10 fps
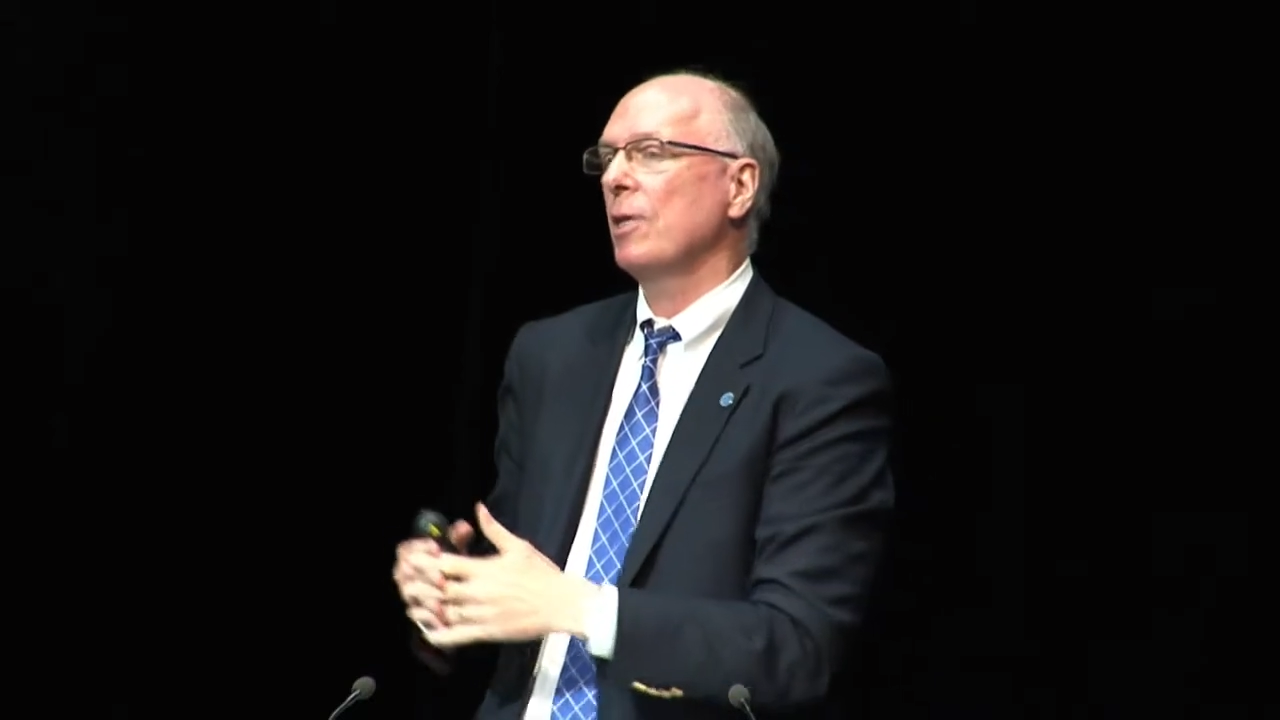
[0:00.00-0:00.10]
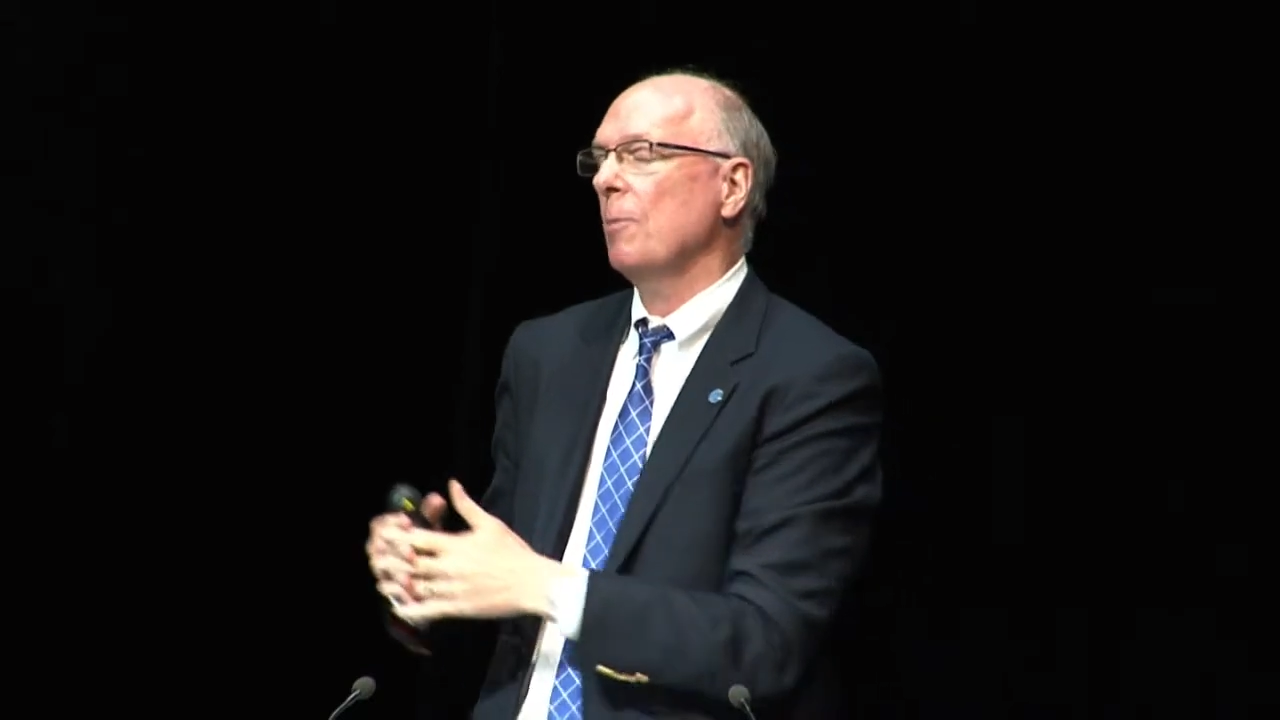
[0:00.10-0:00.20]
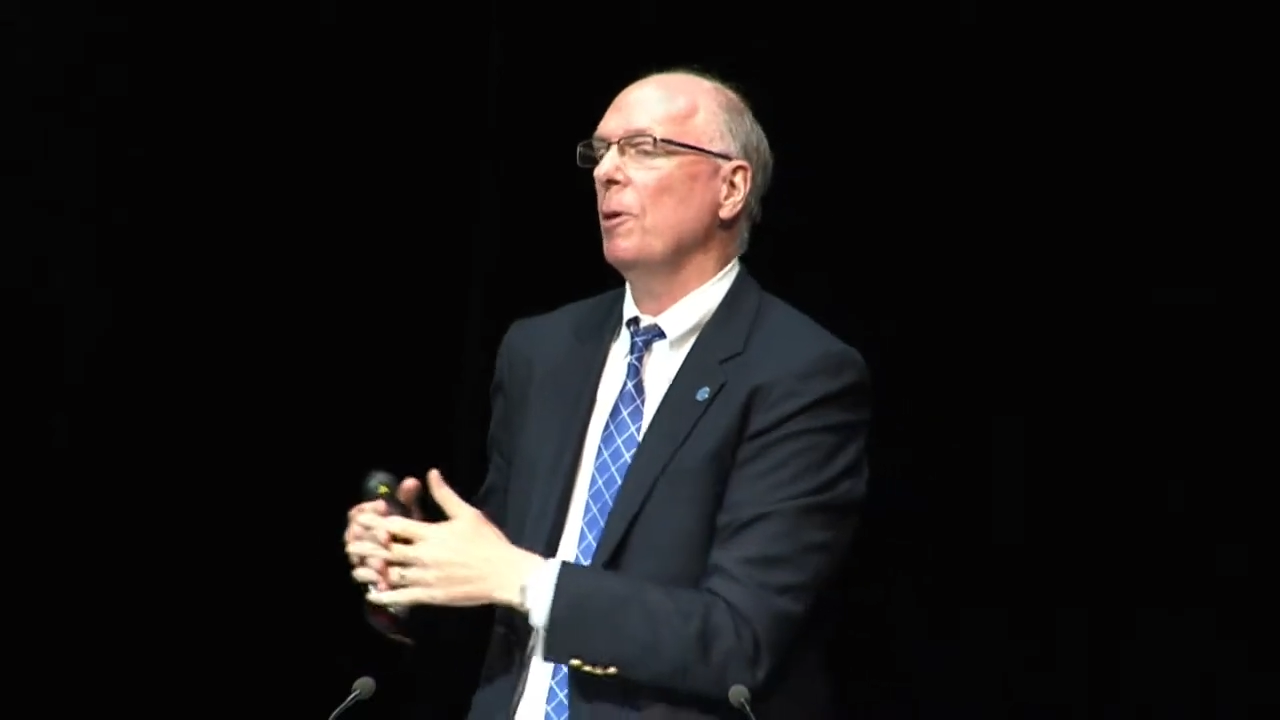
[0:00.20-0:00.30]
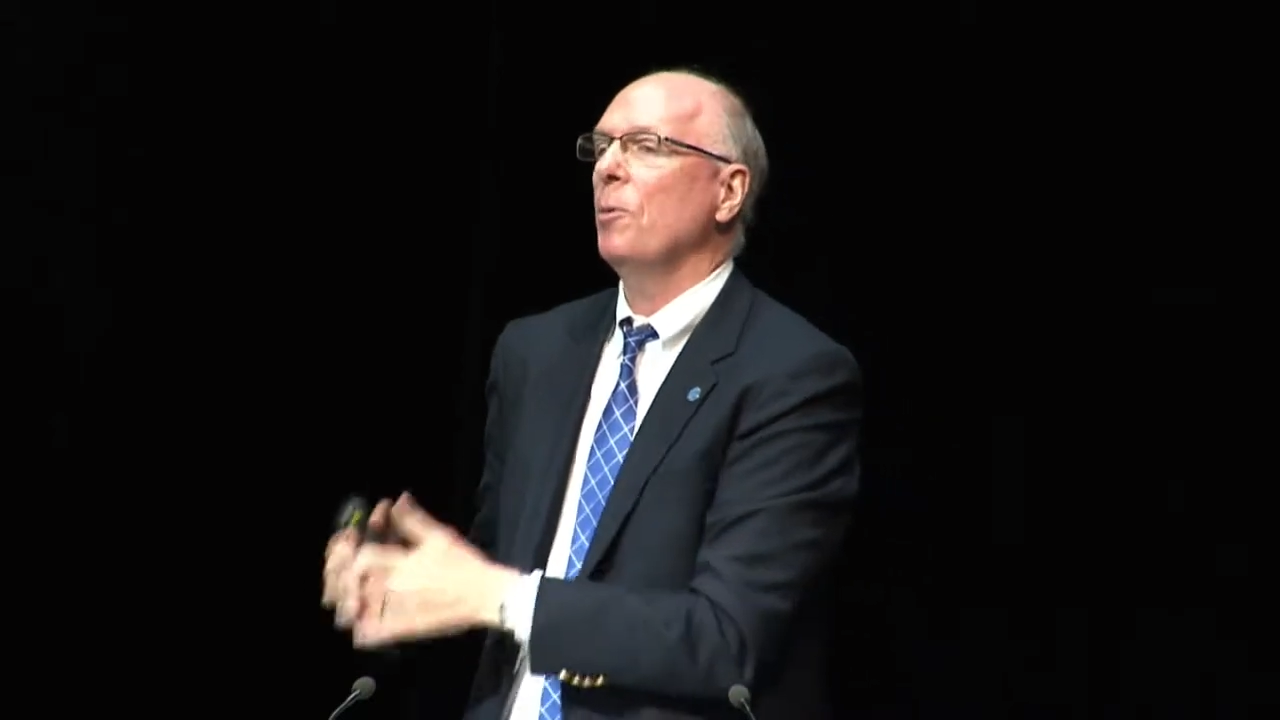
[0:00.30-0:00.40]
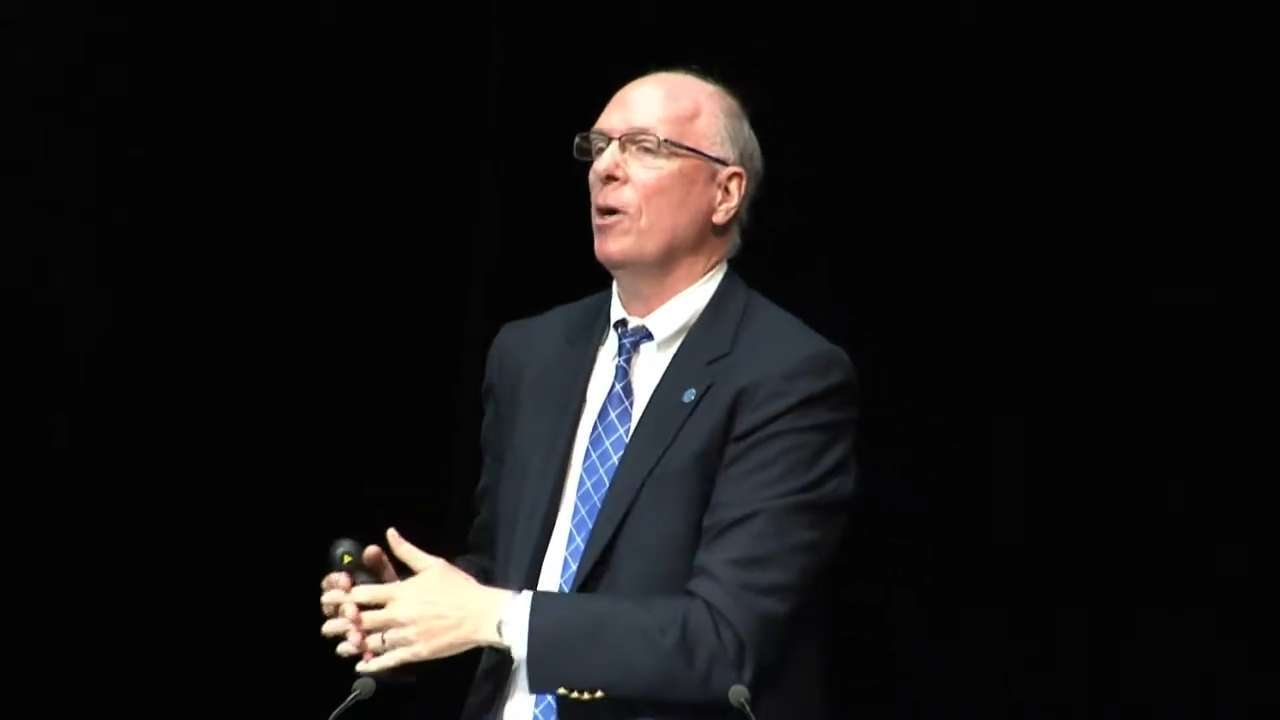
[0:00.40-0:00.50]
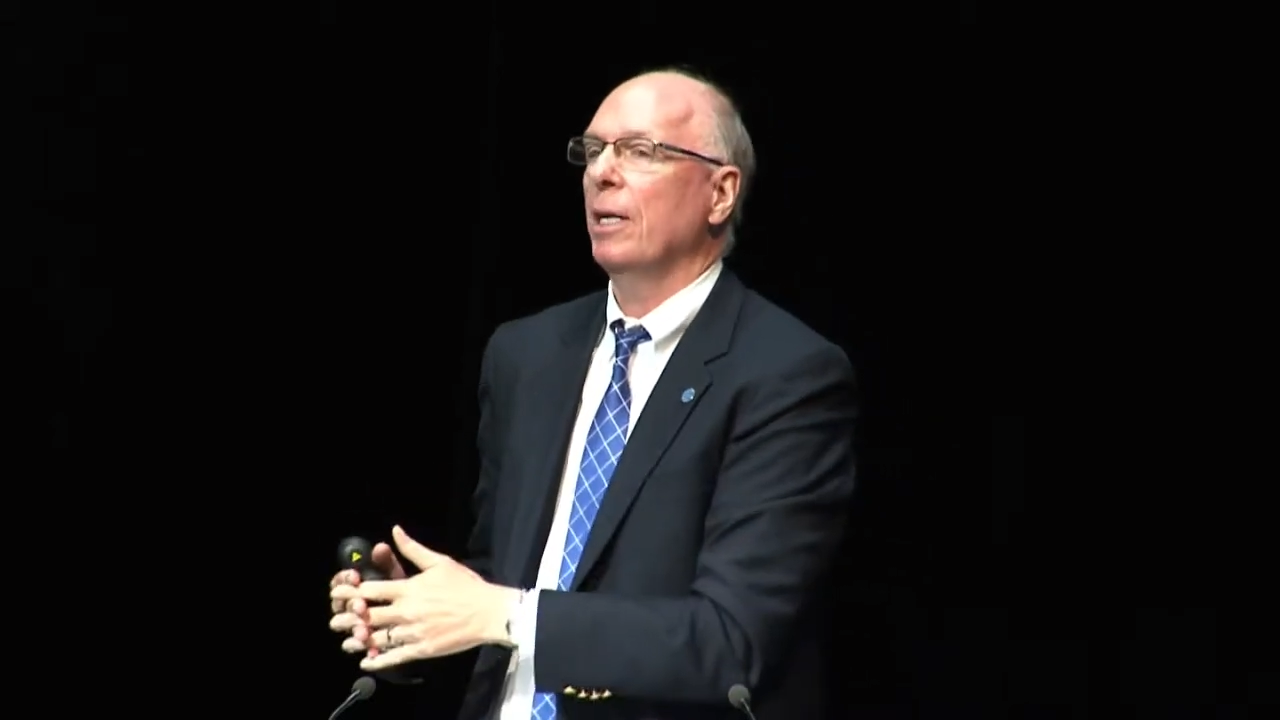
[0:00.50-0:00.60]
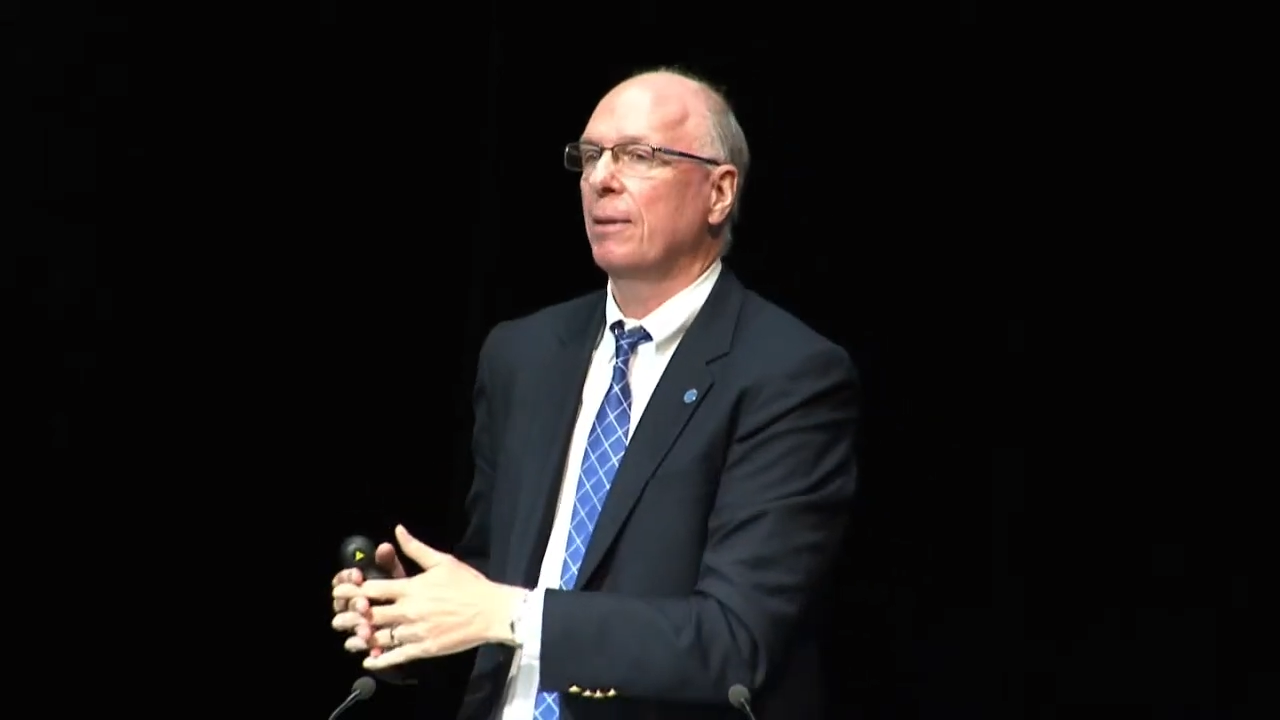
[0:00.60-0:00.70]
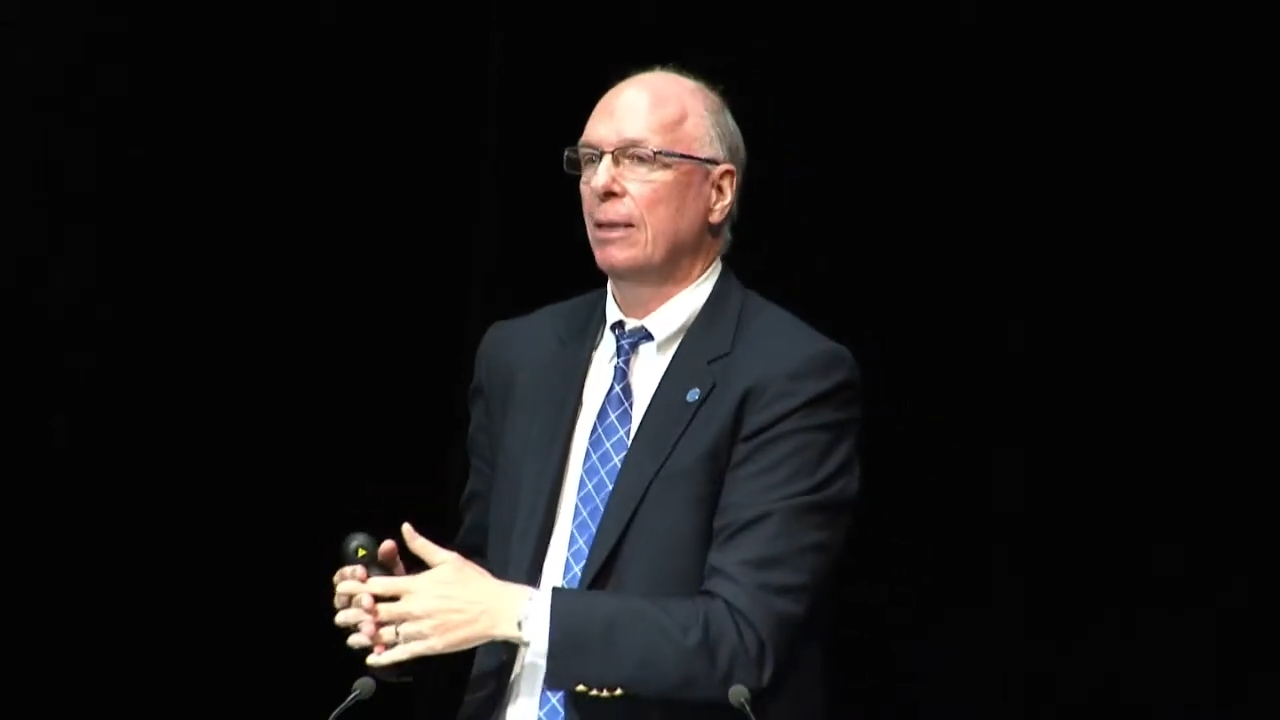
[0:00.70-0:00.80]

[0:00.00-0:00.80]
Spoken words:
that we want?